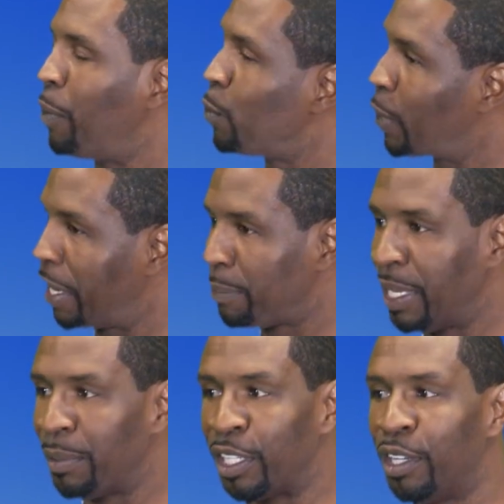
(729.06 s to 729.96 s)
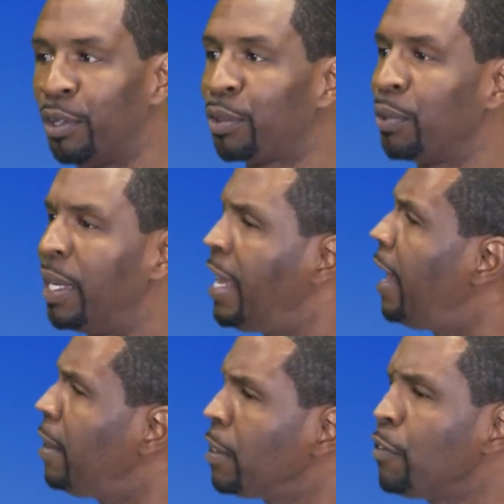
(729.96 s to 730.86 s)
We've got to be able to go through it.
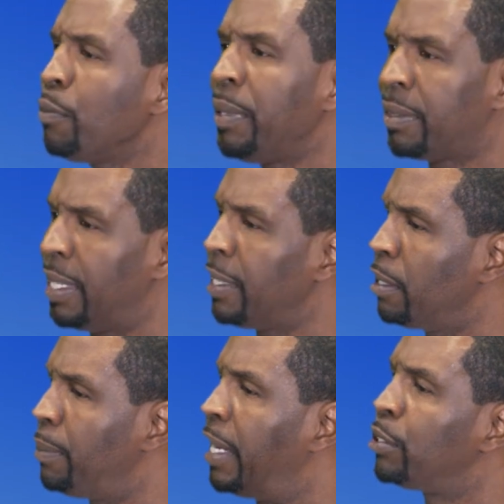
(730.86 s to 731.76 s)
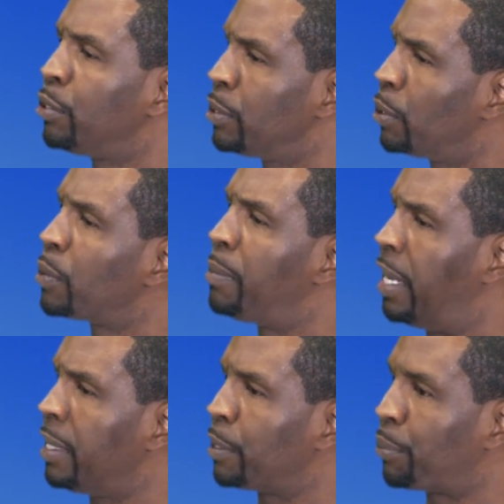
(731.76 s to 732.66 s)
How long have you been thinking about doing your
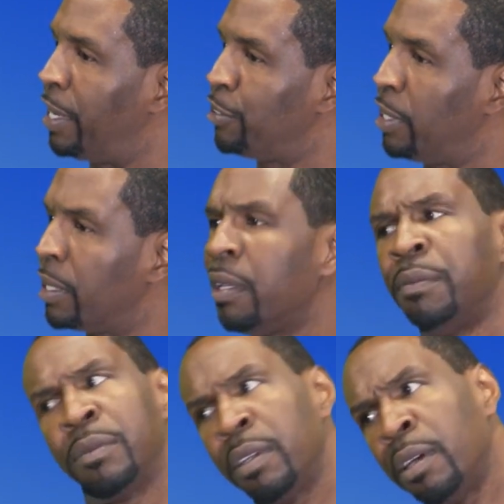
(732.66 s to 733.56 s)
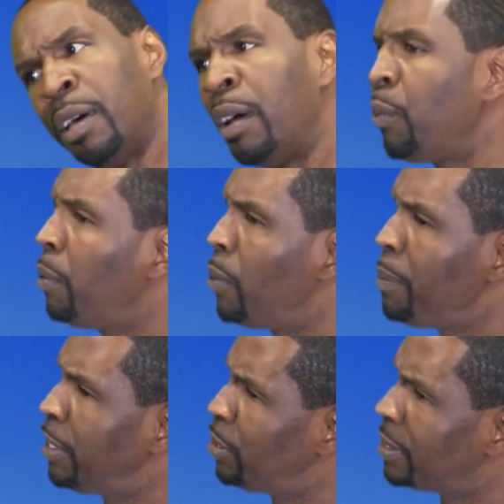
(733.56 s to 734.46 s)
remodeling project? What
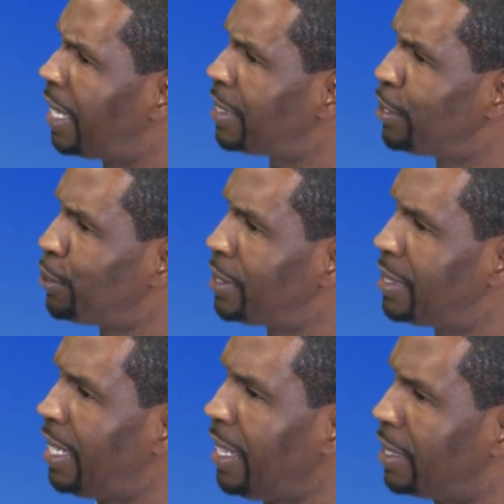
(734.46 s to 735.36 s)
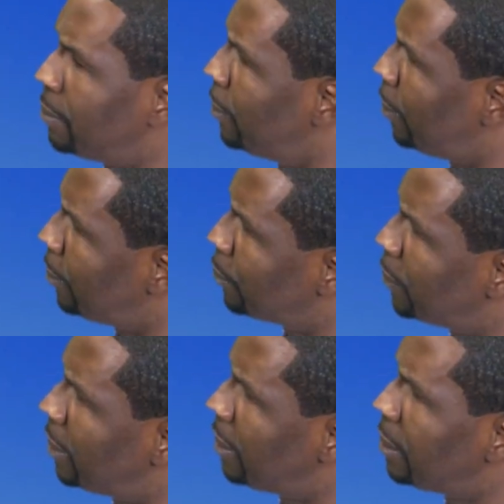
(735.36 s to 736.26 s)
made you decide to do it today? Oh,
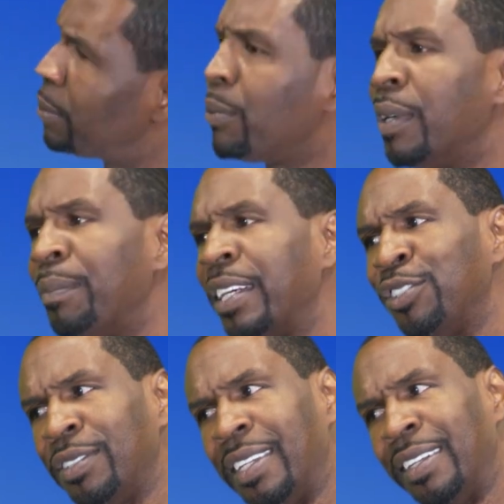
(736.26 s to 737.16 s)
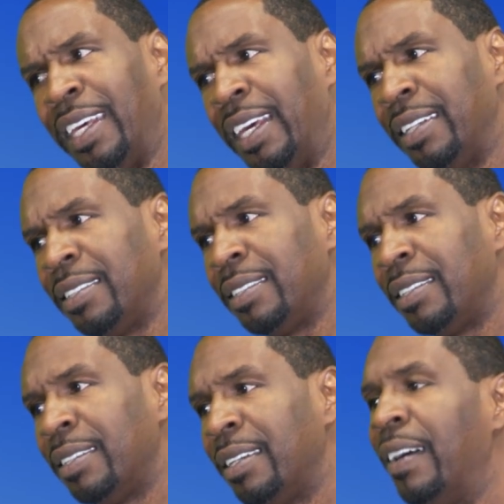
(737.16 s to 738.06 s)
really? What makes you say that?
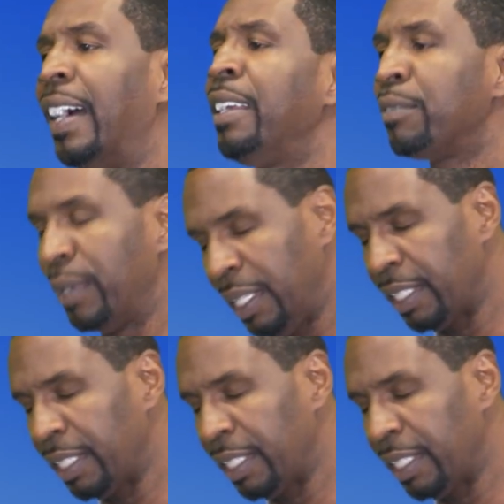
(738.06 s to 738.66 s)
All right, ready?